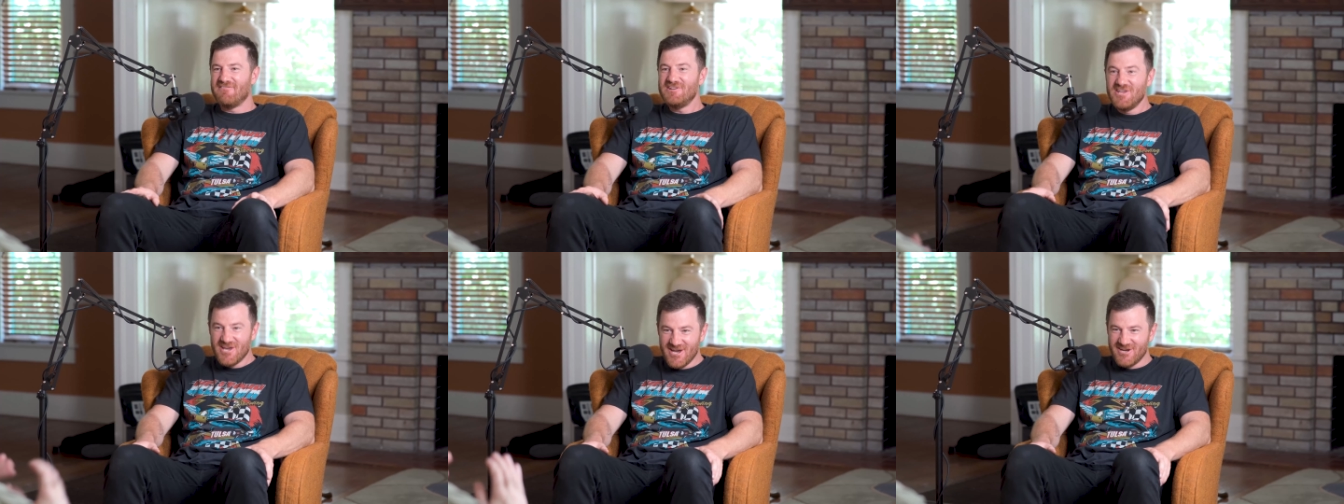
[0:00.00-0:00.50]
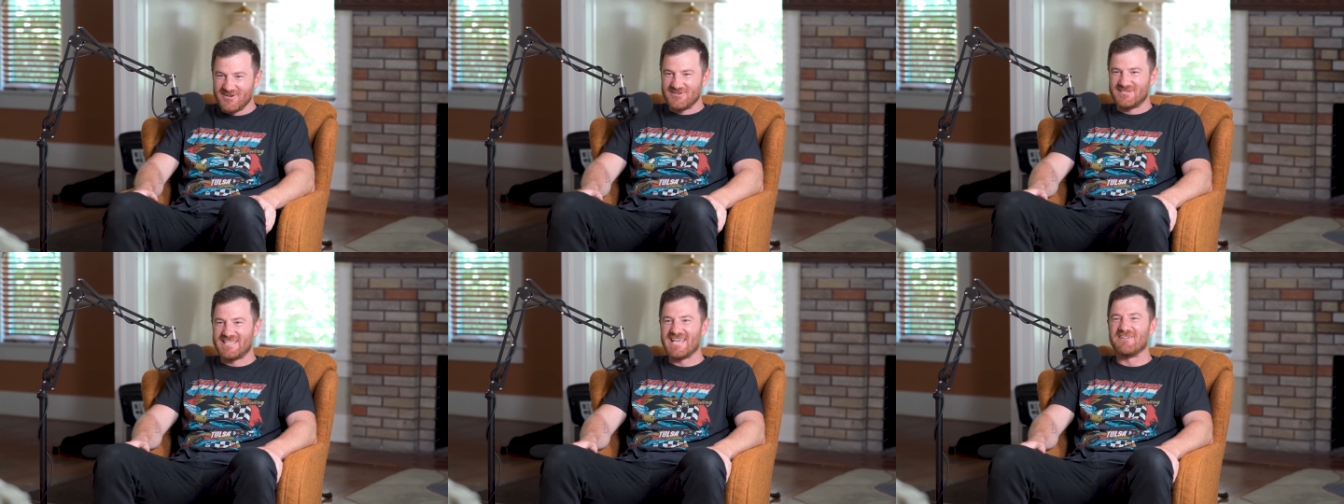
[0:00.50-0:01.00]
Evan Hughes.
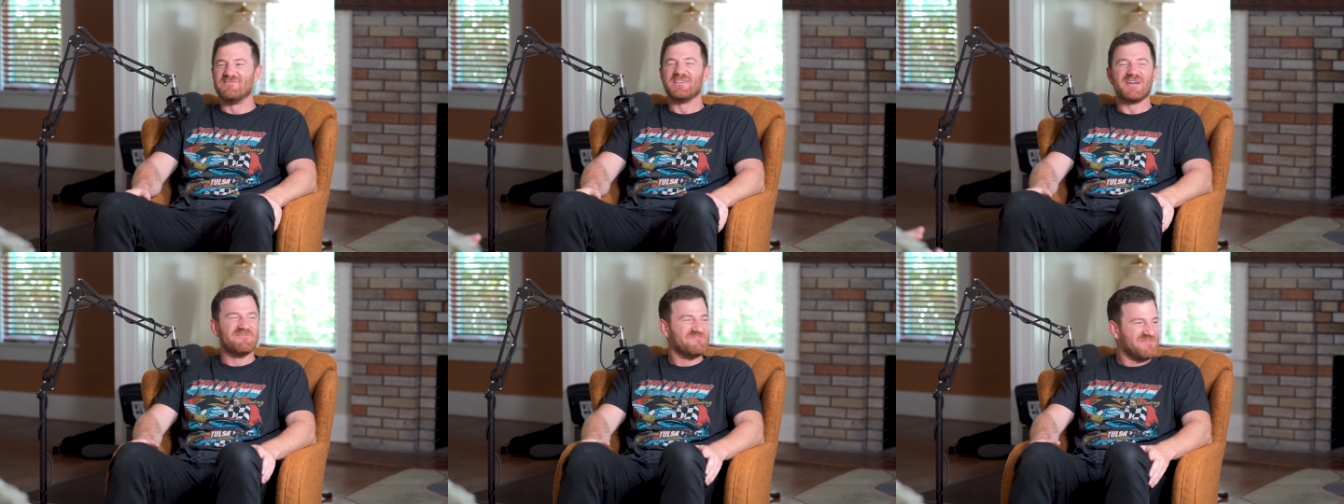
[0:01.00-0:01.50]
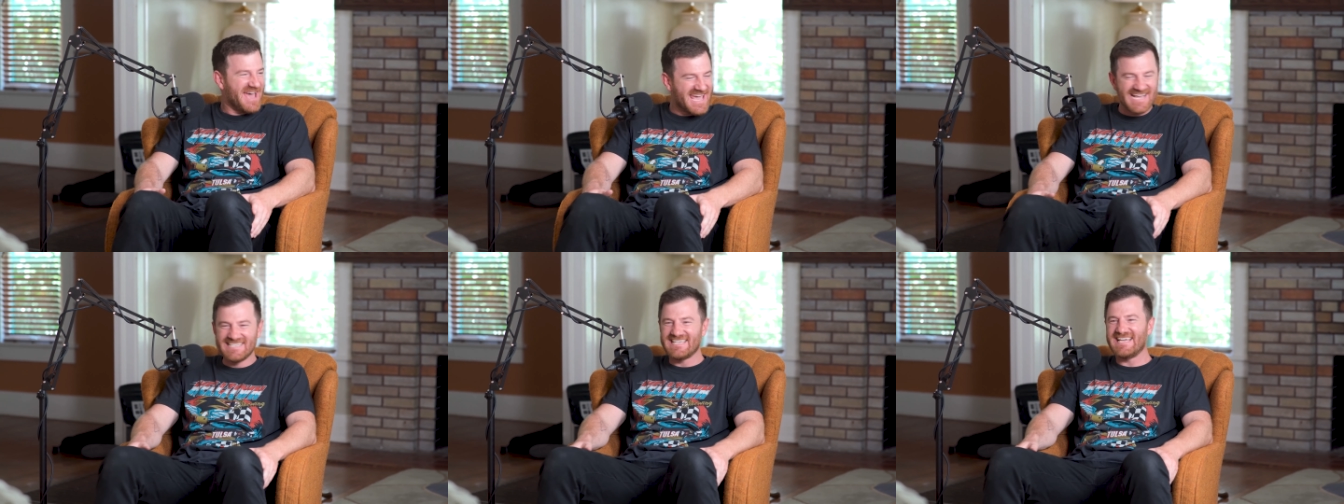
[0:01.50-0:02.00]
Hey. The, the,
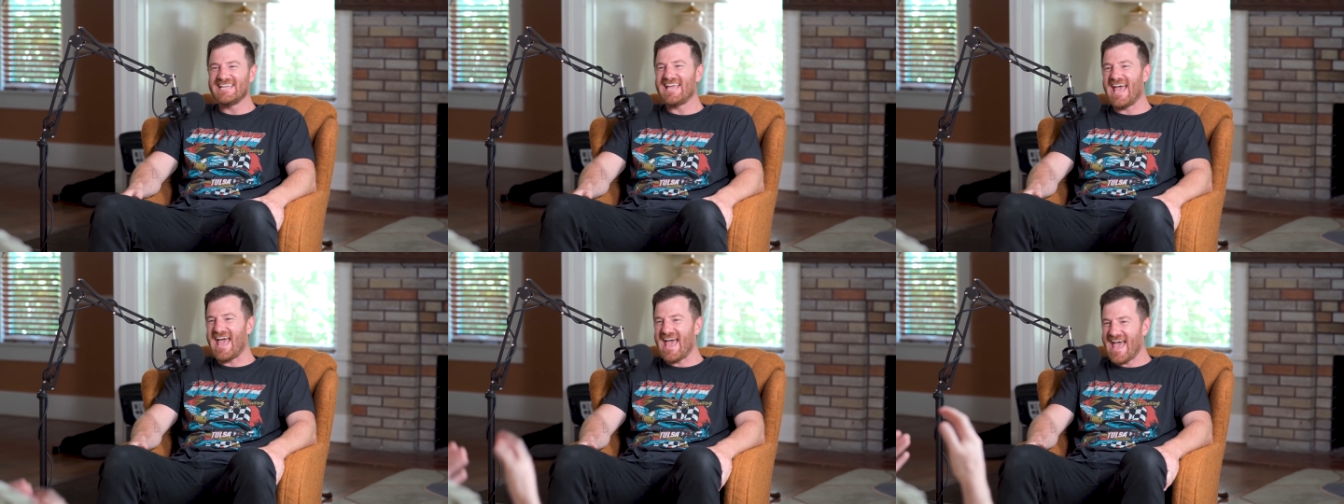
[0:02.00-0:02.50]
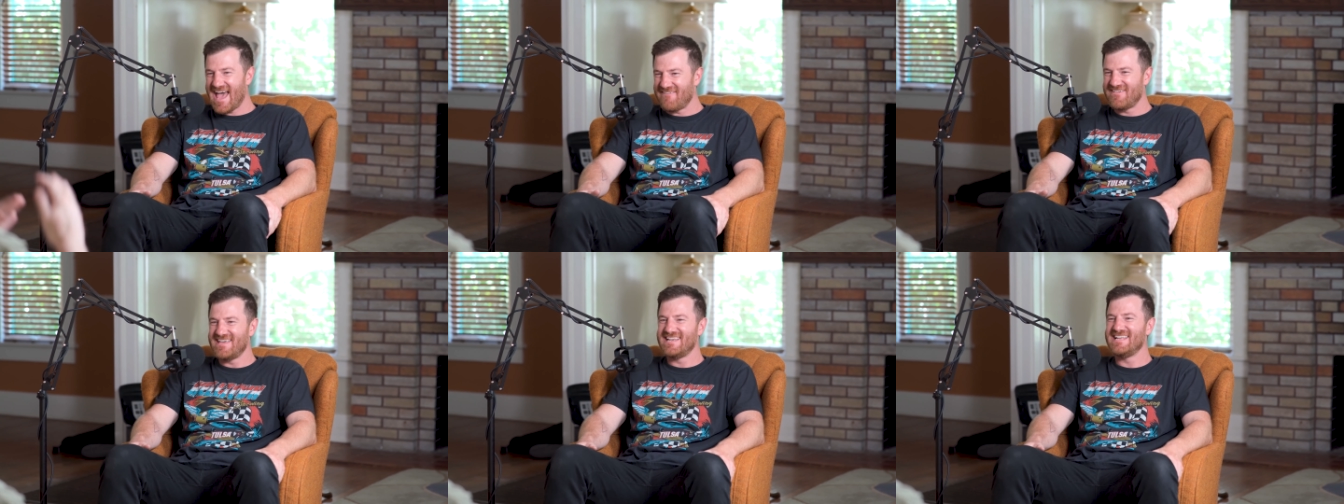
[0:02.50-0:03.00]
amazing
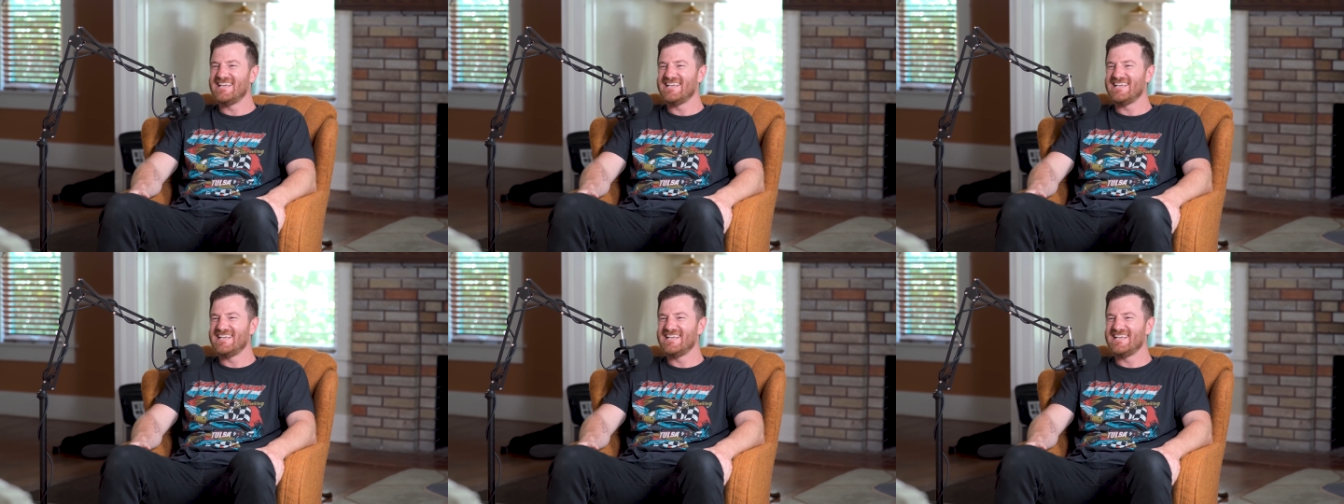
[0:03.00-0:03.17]
Evan